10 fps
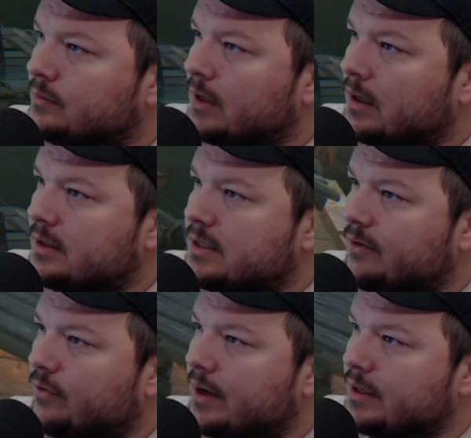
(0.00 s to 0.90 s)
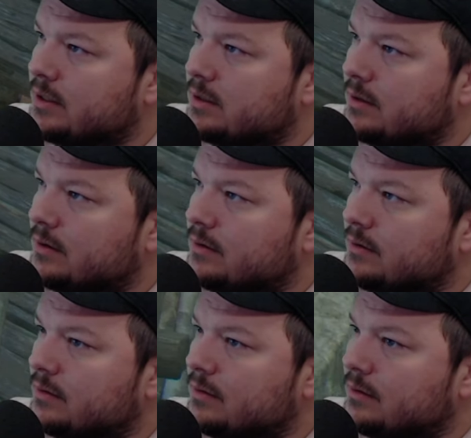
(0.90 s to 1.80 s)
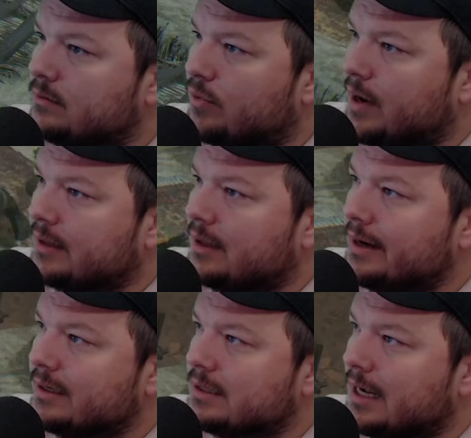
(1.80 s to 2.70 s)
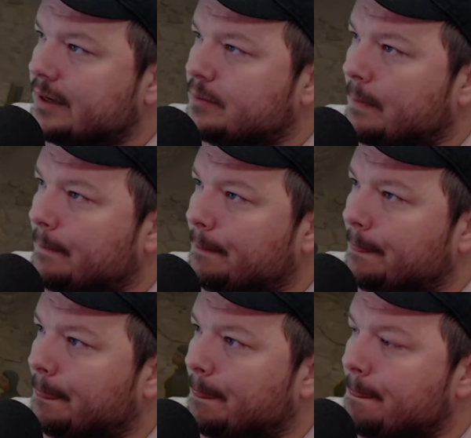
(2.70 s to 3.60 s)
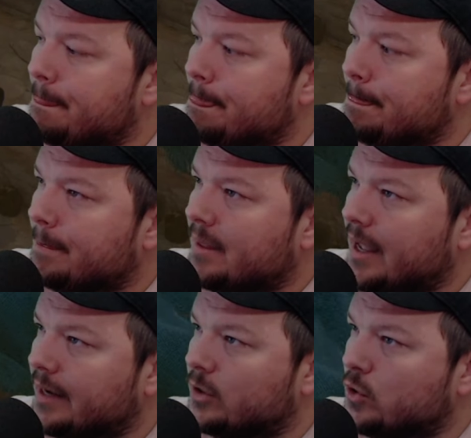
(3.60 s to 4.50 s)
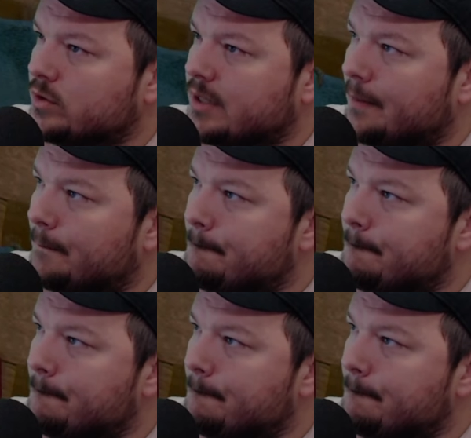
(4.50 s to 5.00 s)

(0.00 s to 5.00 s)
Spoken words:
Let's see if we can just break line of sight and lose them.